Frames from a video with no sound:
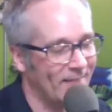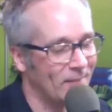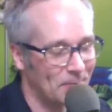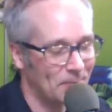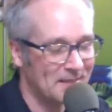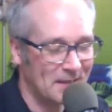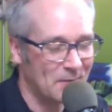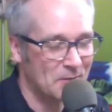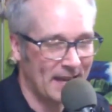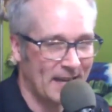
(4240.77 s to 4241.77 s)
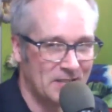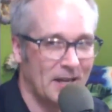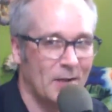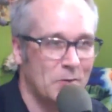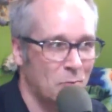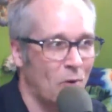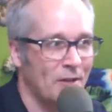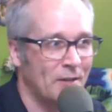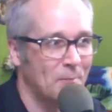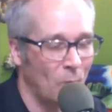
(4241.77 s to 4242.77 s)
those because I always asked, I always
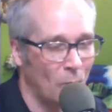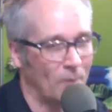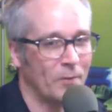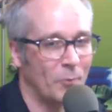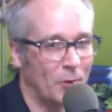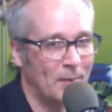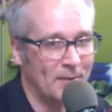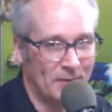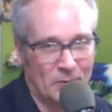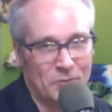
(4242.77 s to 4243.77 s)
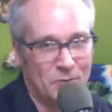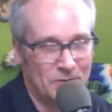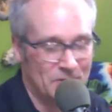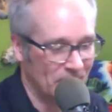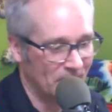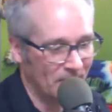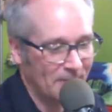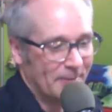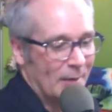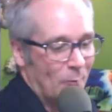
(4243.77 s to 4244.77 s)
wanted more than what my fellow students could
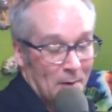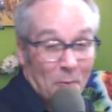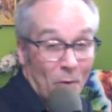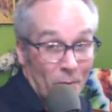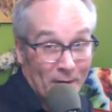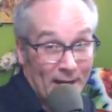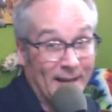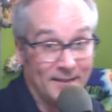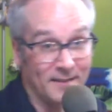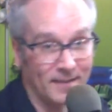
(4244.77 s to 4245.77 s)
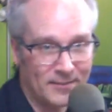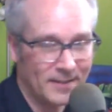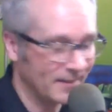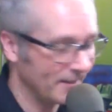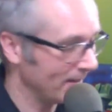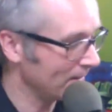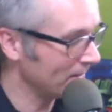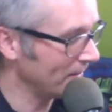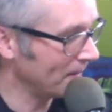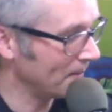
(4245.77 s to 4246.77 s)
deliver, and I wanted more than what I could deliver, you know. So